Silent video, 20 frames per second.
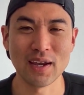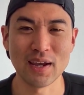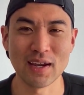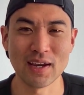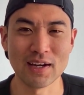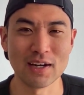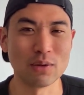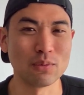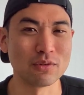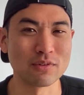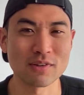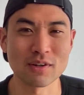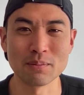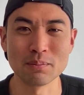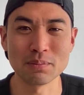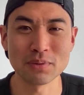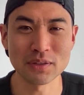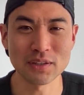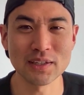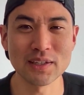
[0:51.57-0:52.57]
And it was
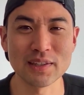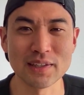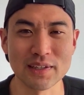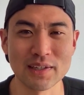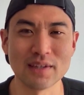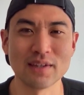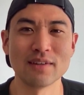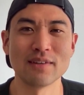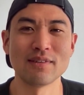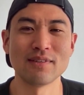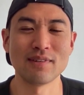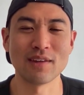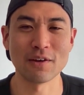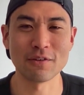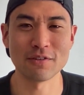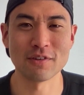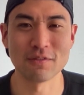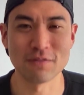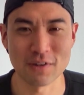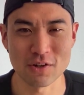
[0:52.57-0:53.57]
completely
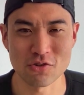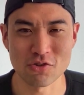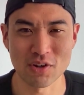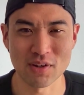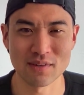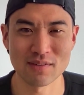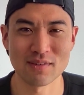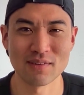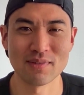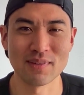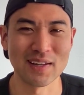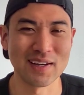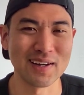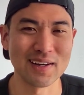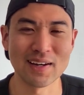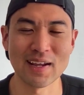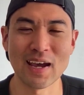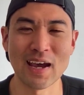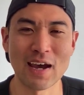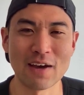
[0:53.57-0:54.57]
self sufficient. They
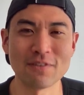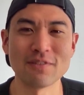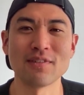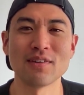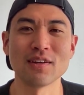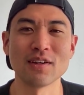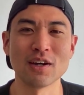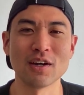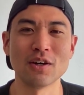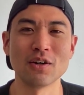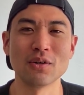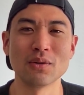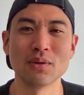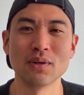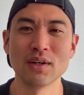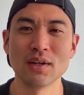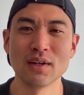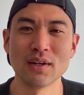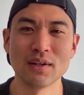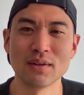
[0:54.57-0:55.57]
didn't have to go
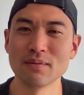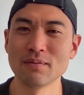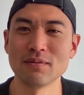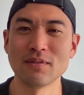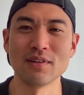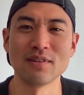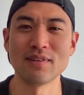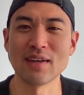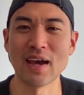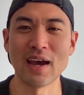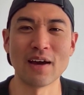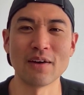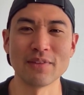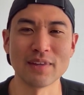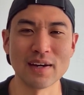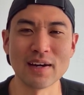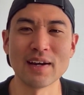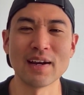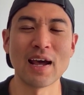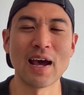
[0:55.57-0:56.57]
to town,
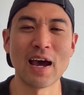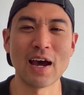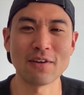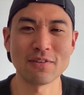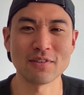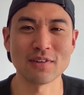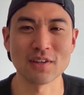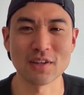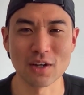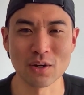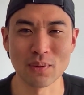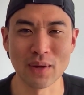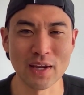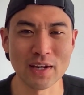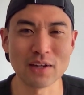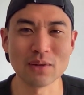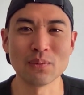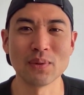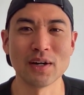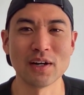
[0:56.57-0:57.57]
they didn't have to go
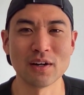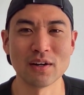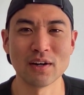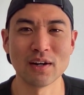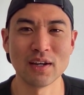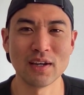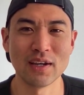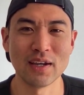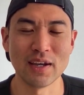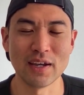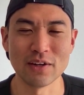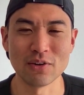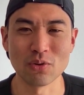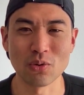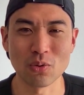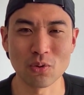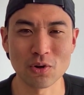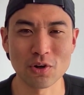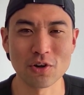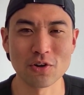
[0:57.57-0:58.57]
anywhere in
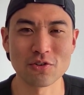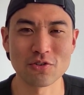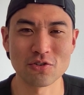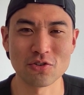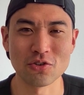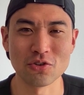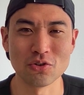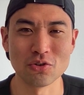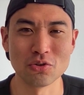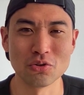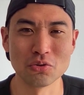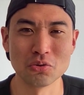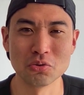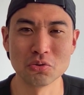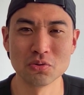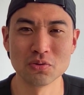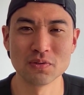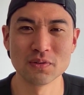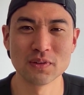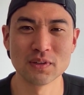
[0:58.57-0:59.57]
order
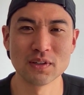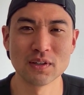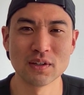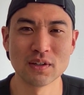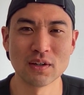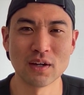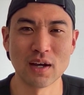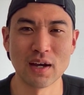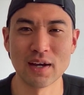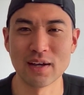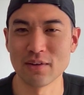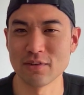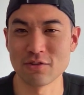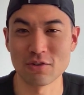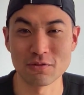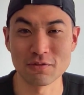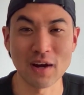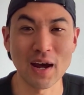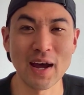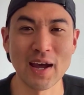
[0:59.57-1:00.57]
to uh,
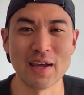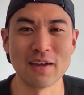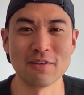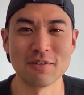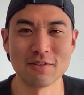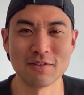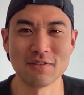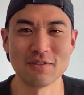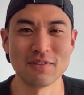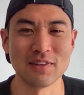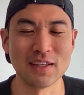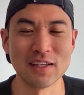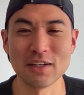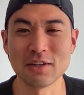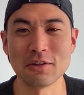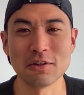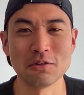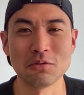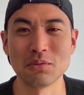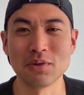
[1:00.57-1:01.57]
survive they
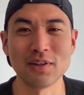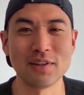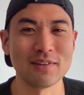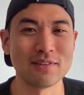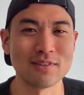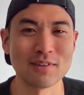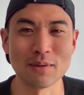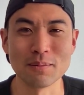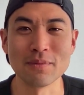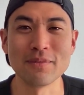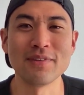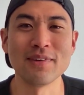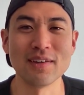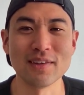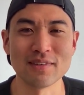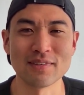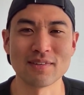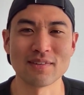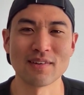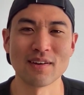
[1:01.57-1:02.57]
could really
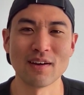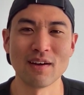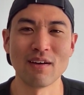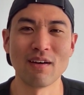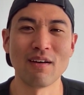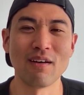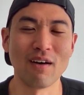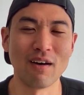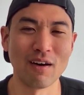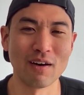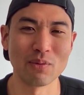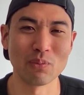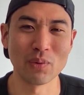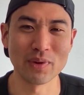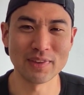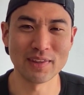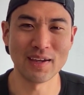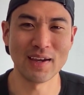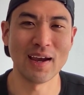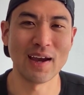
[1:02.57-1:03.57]
subsist on
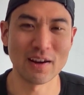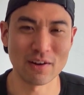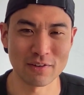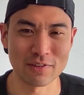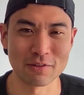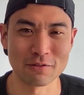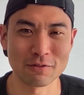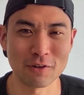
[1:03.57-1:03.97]
what they had on the